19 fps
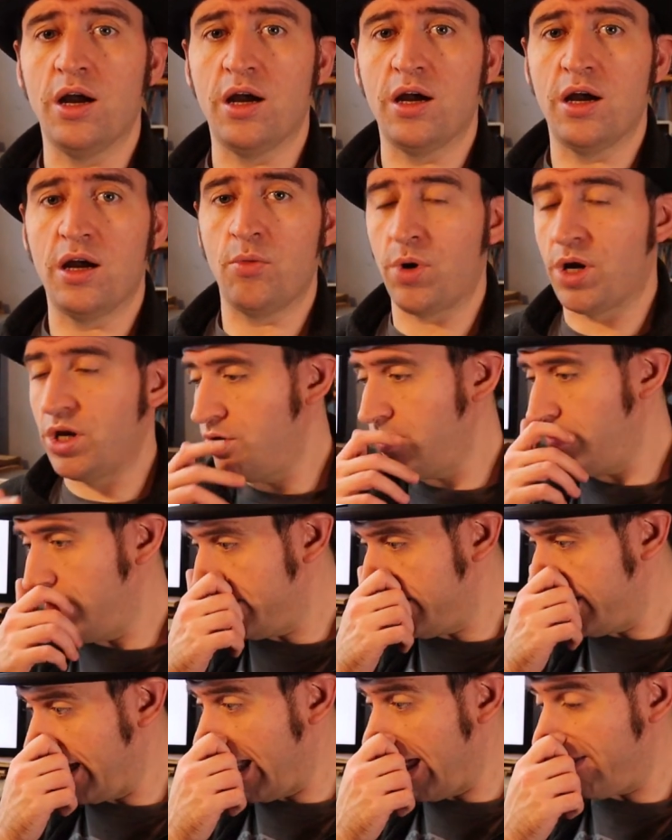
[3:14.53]
we can do
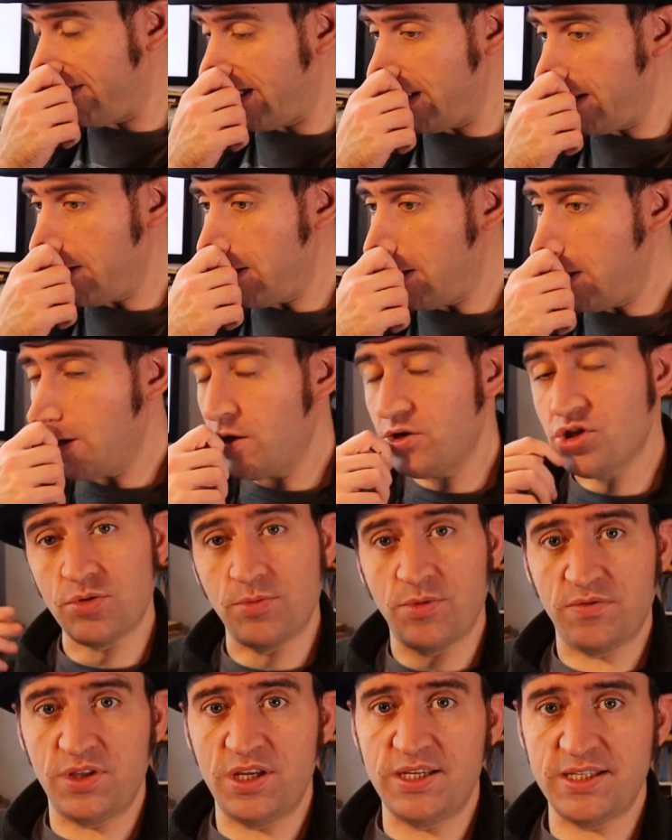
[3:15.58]
it together,
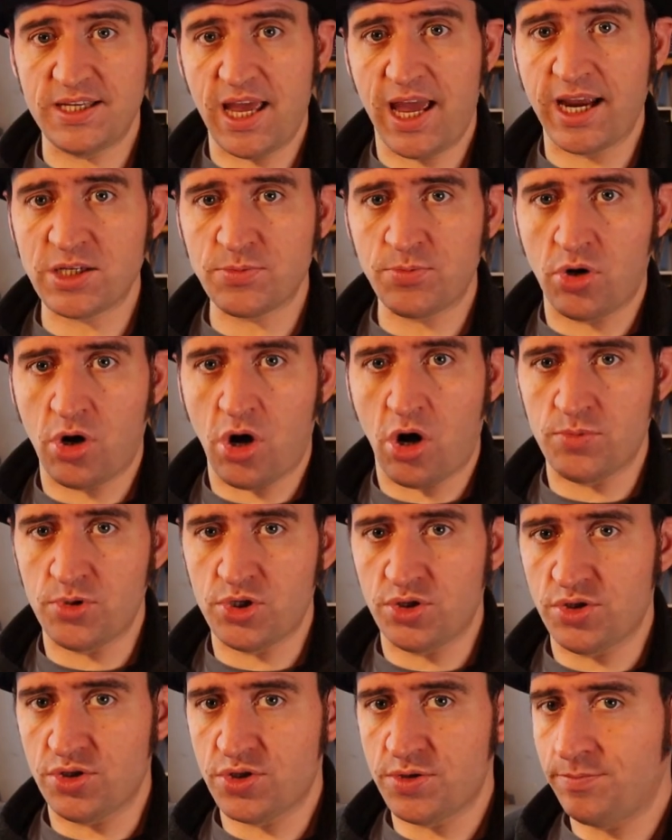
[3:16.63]
some of these export
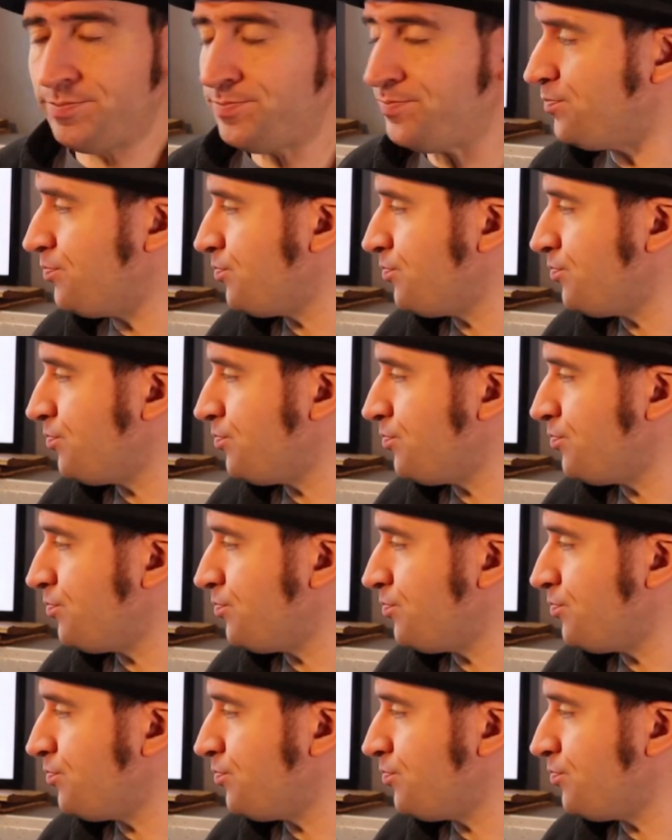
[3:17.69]
options.